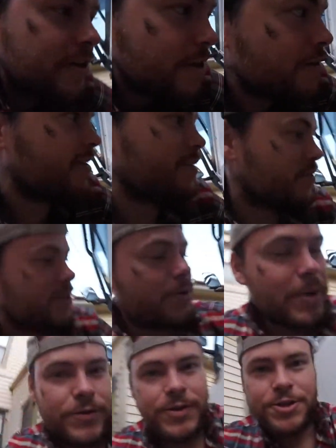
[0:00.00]
show you something. So
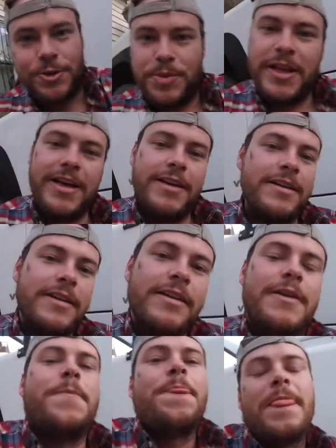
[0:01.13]
my original plan
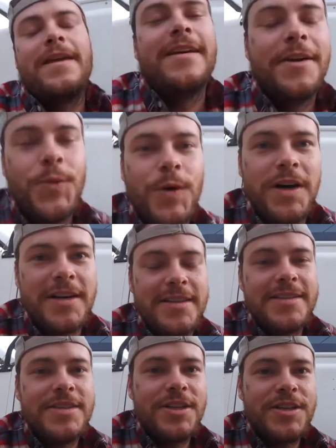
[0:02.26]

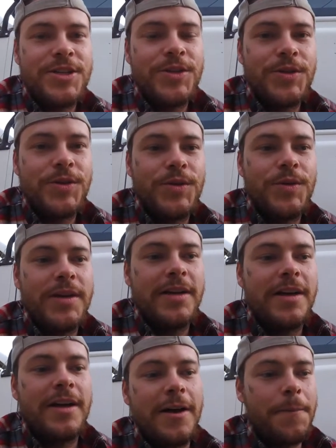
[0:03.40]
was just to
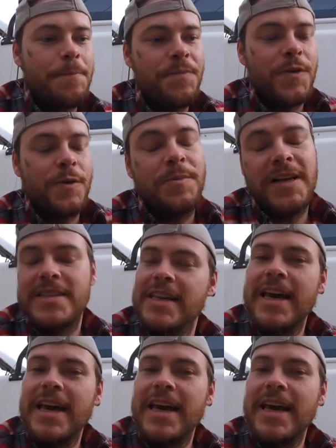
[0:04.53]
um, you know replace the